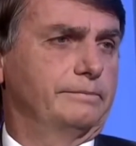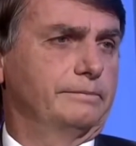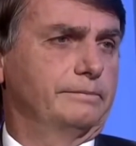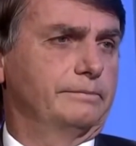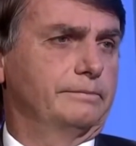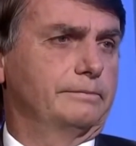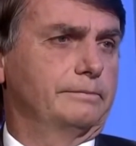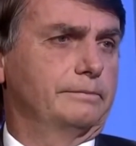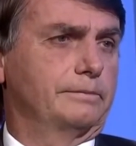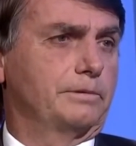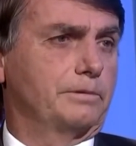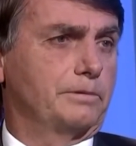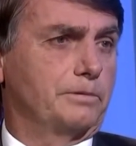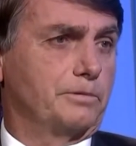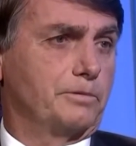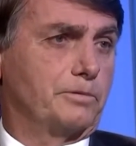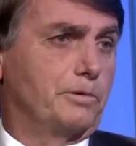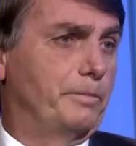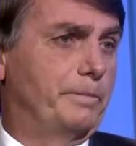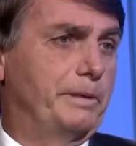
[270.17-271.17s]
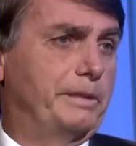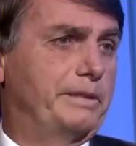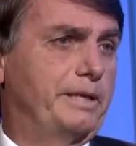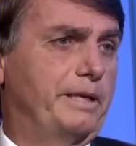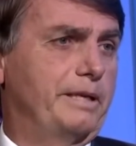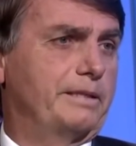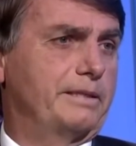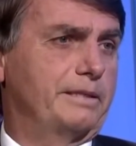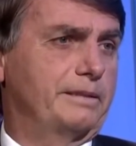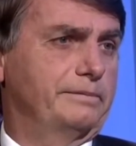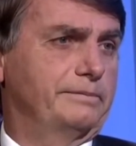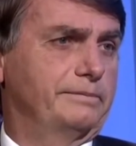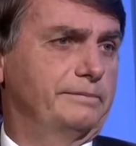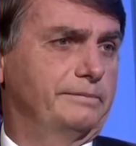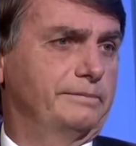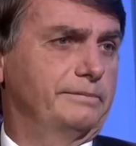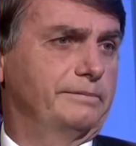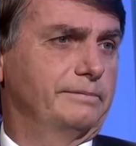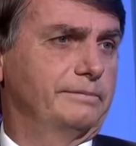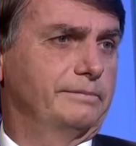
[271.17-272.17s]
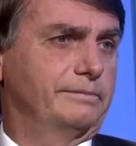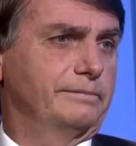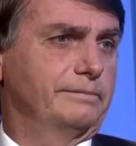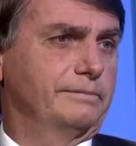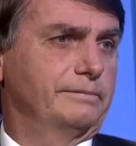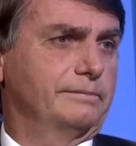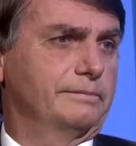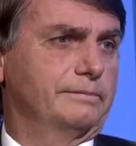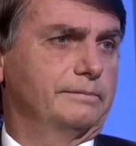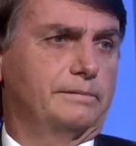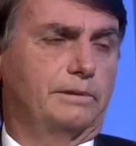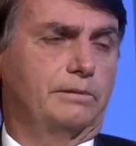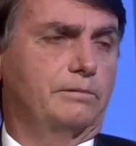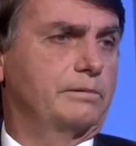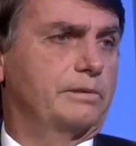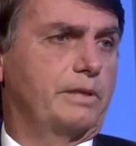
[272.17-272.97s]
Equal. Just as capable as men.